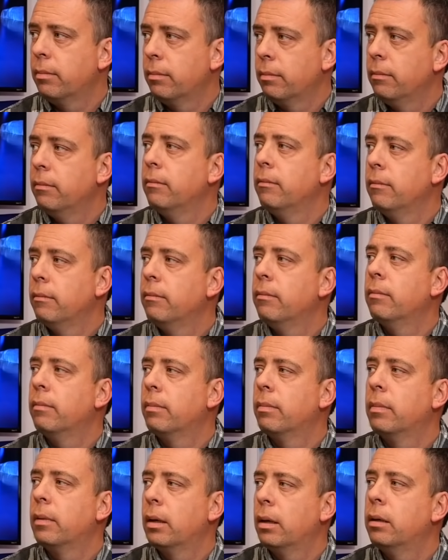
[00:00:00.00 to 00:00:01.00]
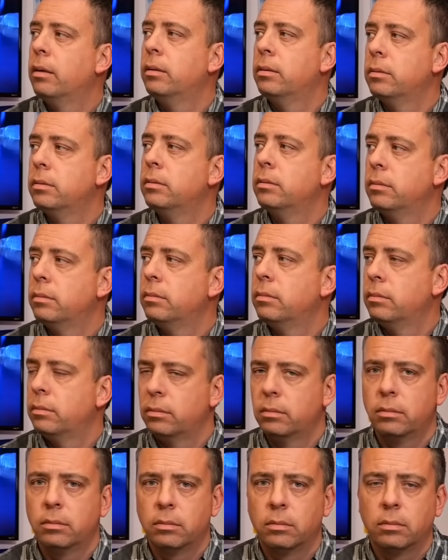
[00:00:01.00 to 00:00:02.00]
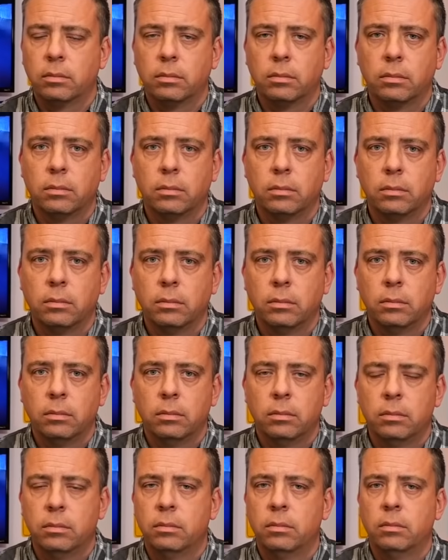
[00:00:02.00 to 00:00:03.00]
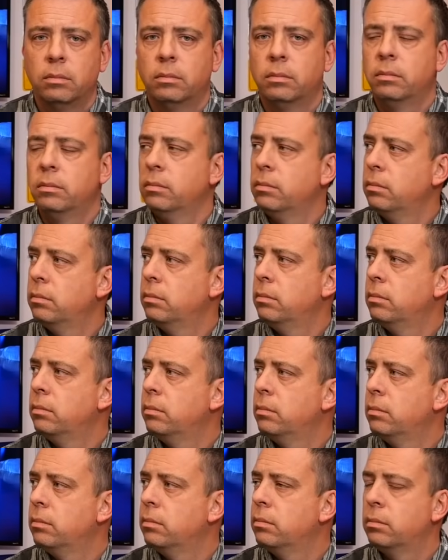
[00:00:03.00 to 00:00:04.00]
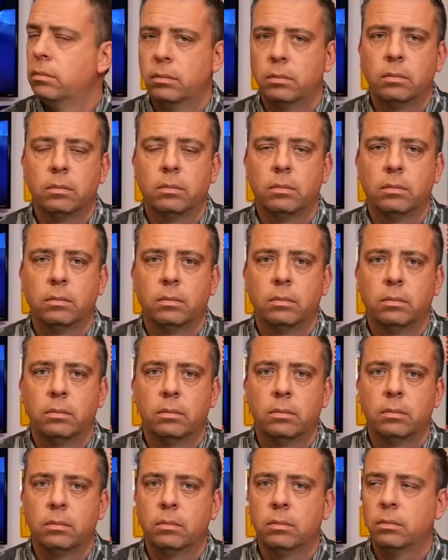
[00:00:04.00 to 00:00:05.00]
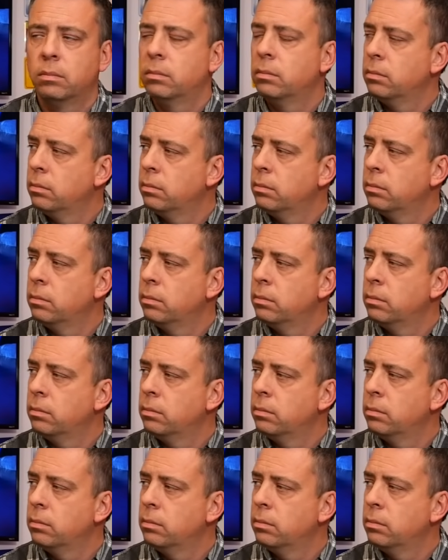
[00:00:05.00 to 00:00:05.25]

(not speaking)